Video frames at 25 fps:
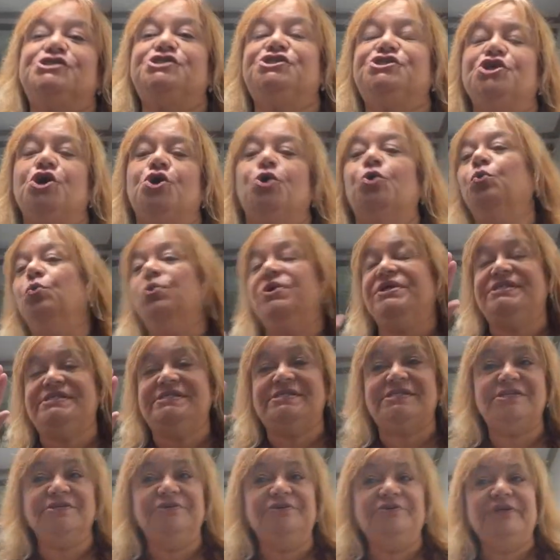So we
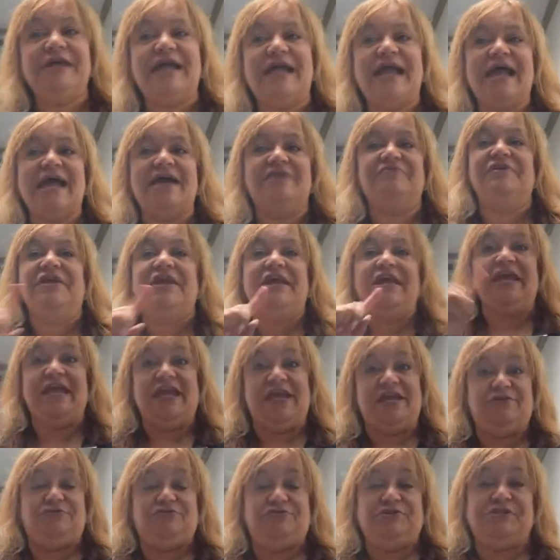still have
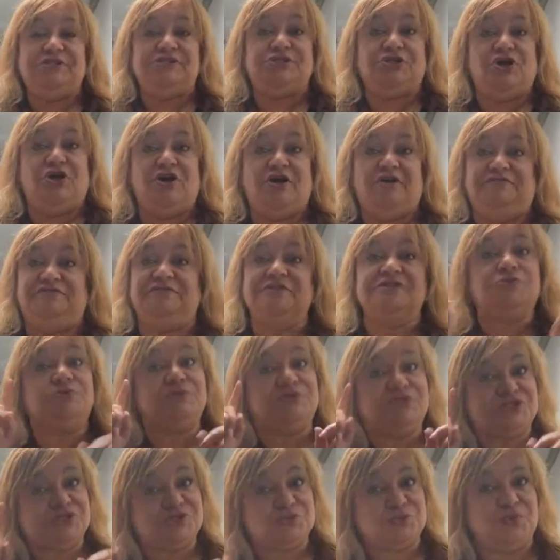Adrian's office,
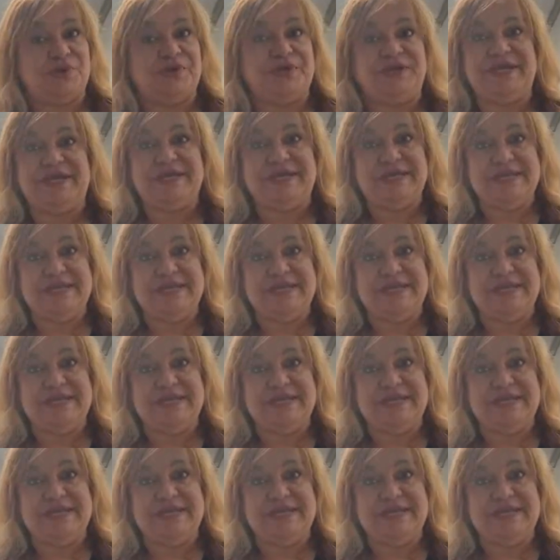which is what he